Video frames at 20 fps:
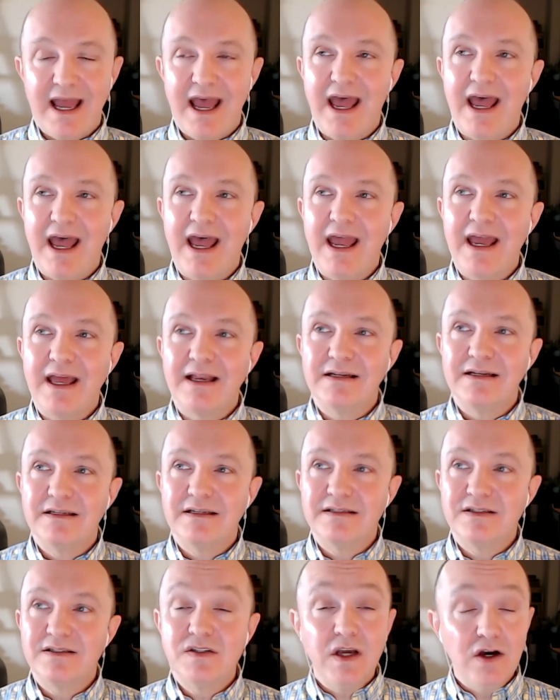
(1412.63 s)

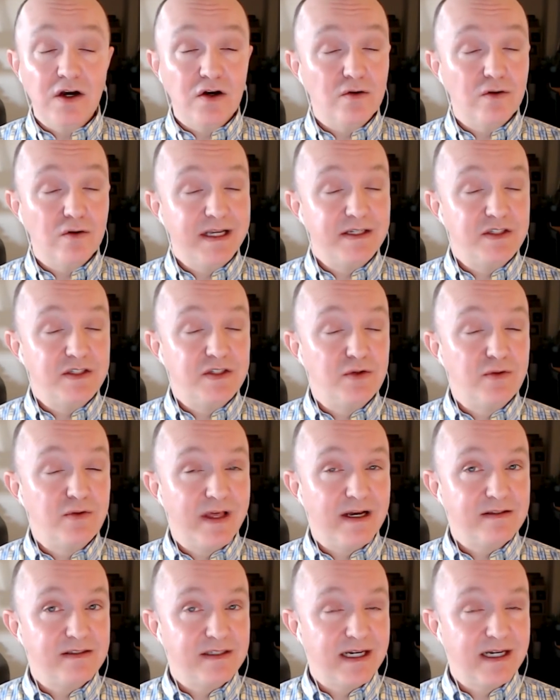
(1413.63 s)
And so in
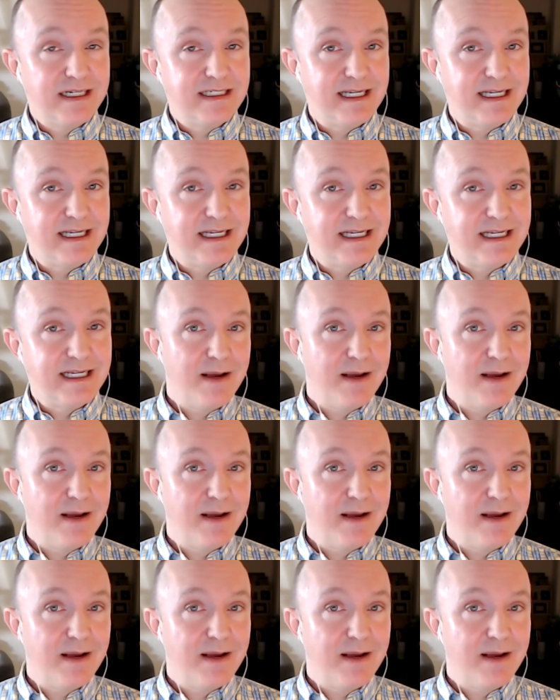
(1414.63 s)
2019,